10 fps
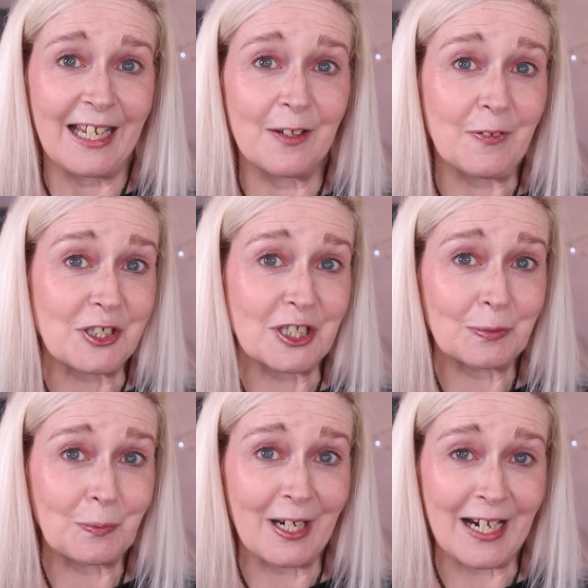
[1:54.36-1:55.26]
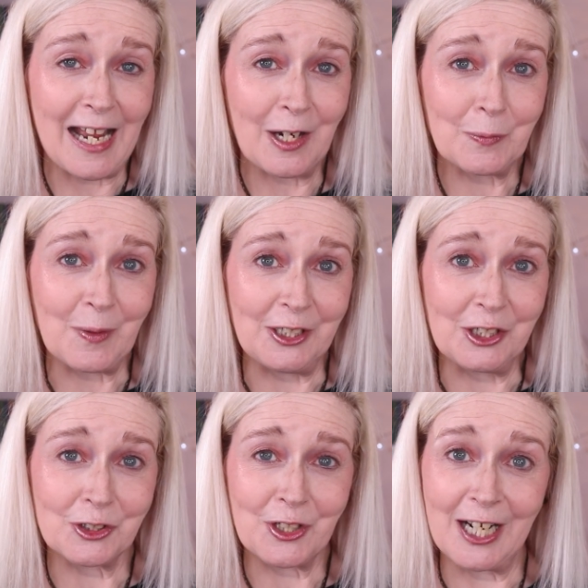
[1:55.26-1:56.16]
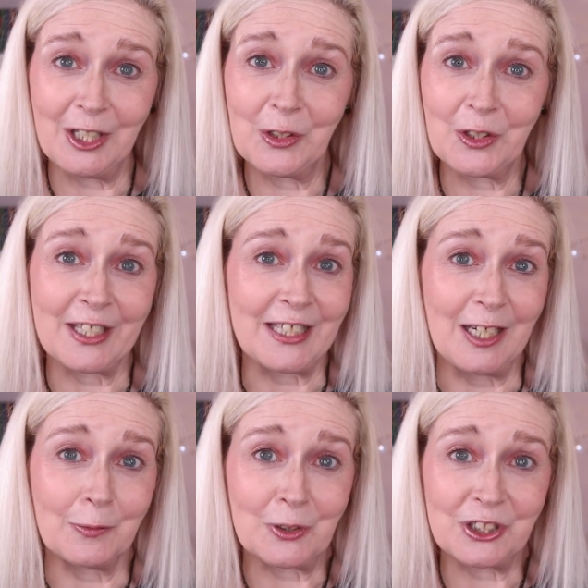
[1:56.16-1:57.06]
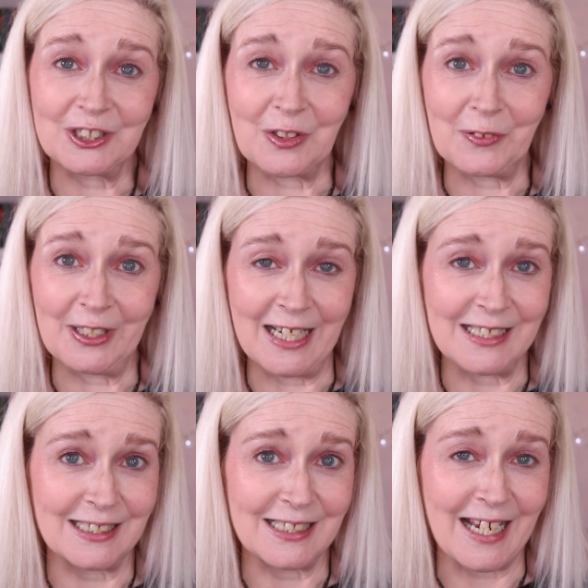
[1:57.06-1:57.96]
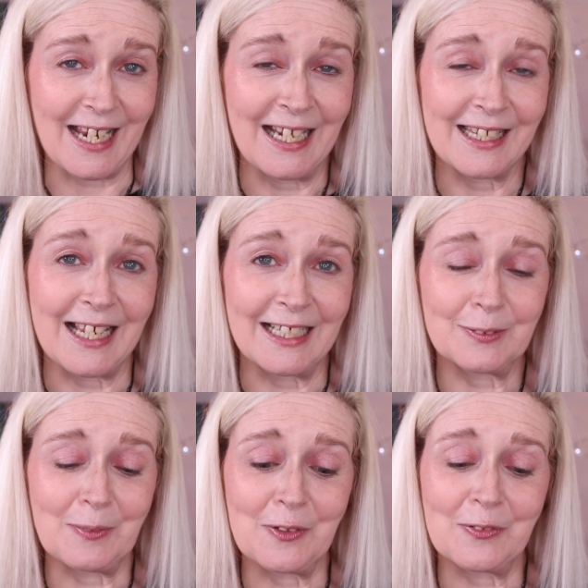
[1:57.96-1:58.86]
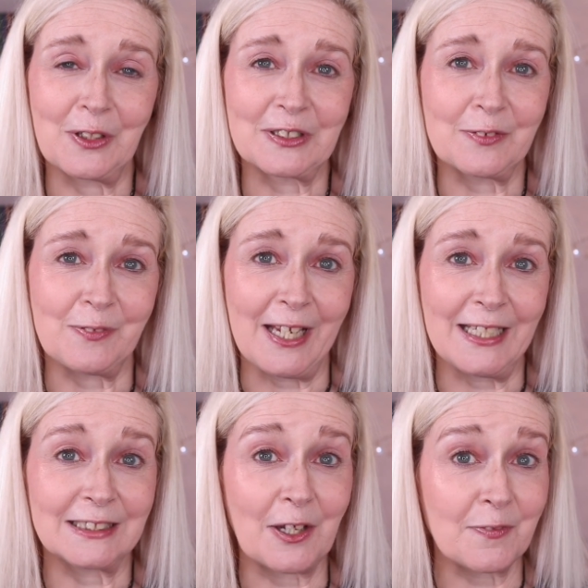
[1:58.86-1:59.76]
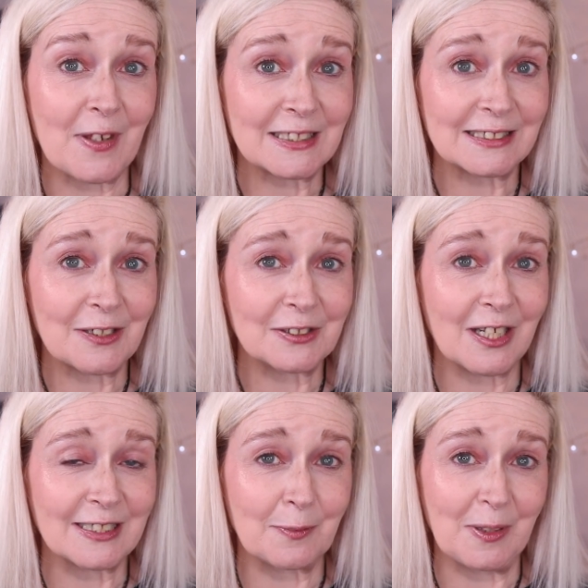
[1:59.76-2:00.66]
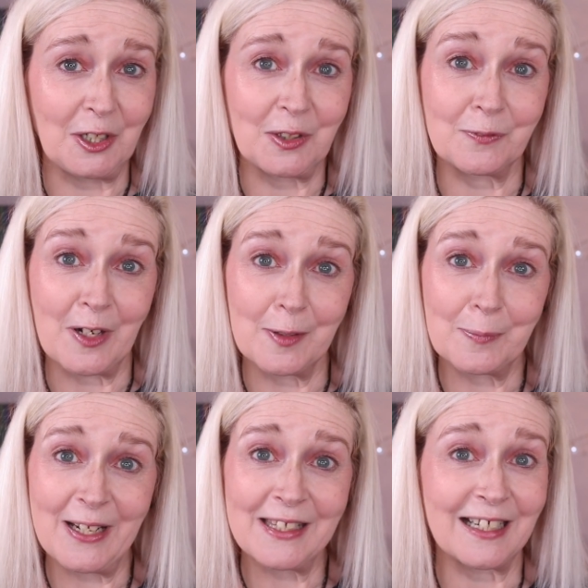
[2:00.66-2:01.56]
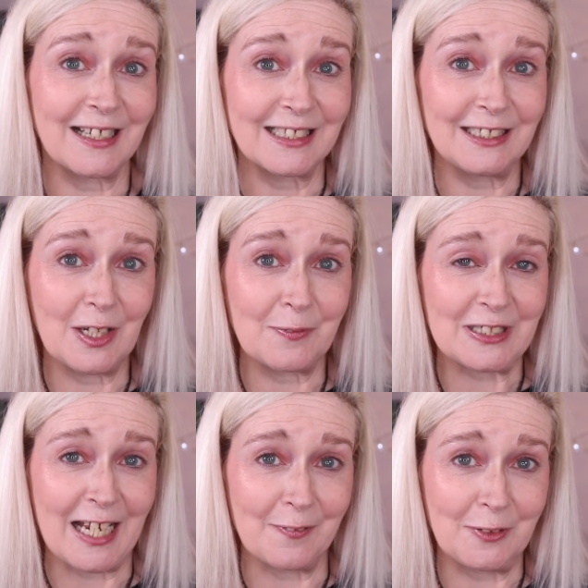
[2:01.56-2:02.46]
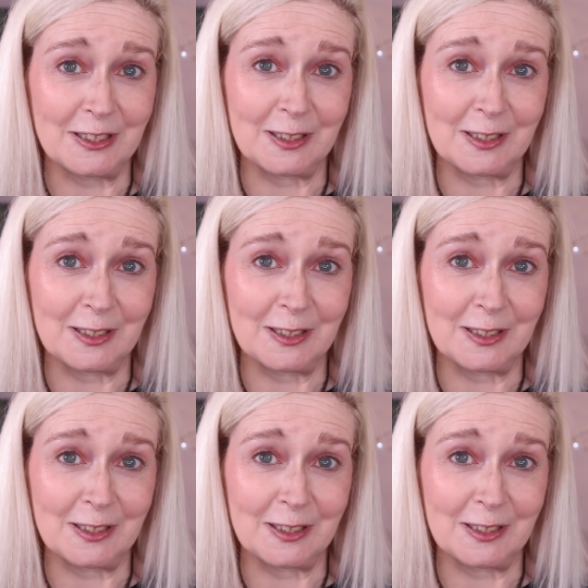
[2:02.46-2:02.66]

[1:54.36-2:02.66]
if it doesn't work out when you try a look, then it washes off at the end of the day. That is my philosophy. So if that sounds like something you could vibe with, I'd love to have you